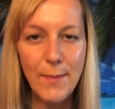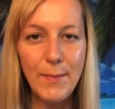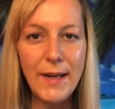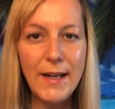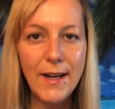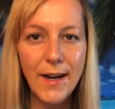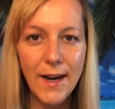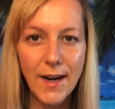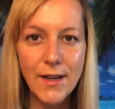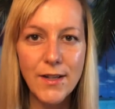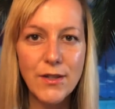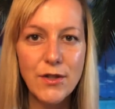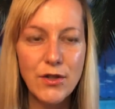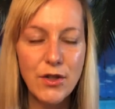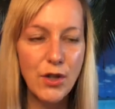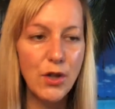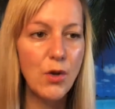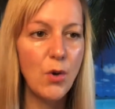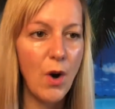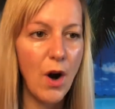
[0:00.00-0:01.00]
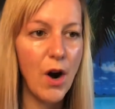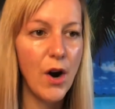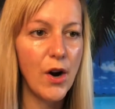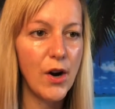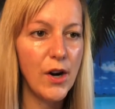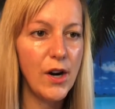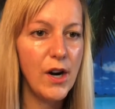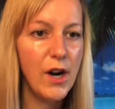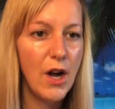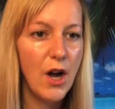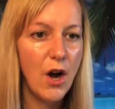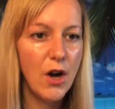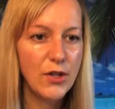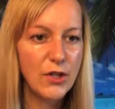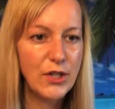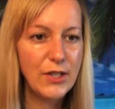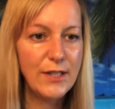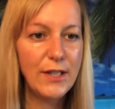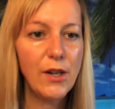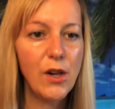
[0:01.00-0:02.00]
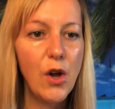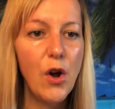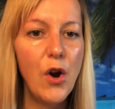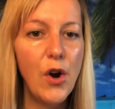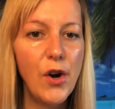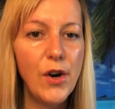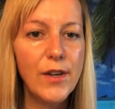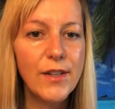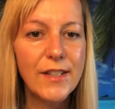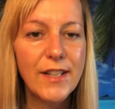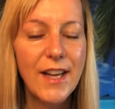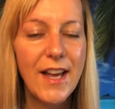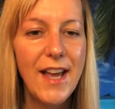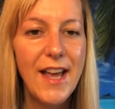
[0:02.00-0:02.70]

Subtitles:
because you are still hurt,